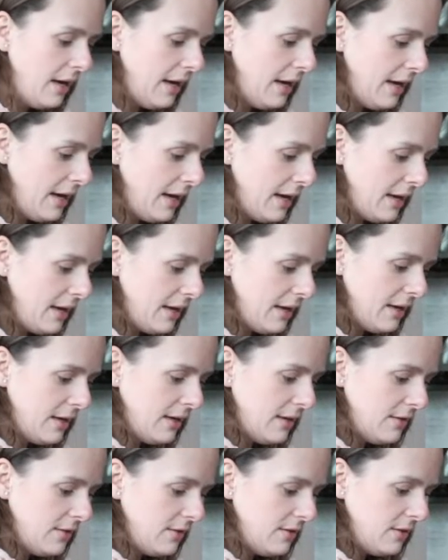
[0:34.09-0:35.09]

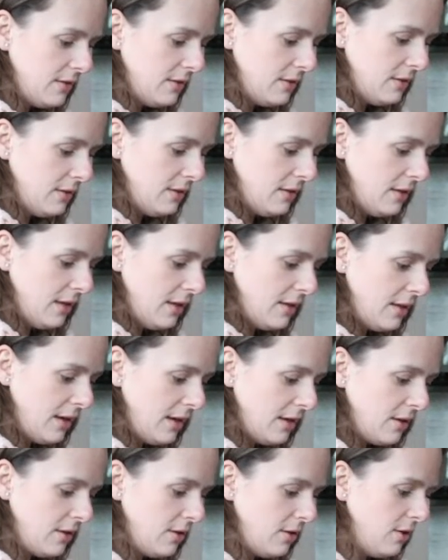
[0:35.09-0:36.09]
and let
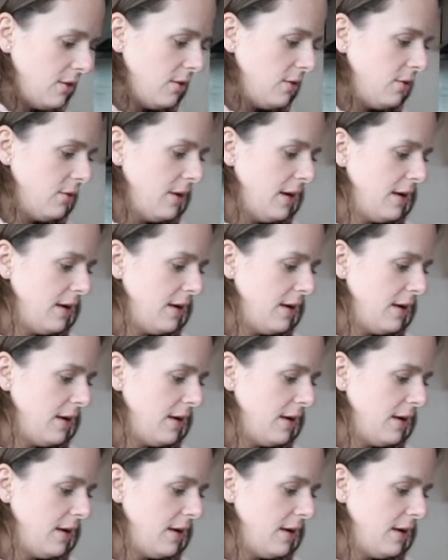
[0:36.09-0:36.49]
that go.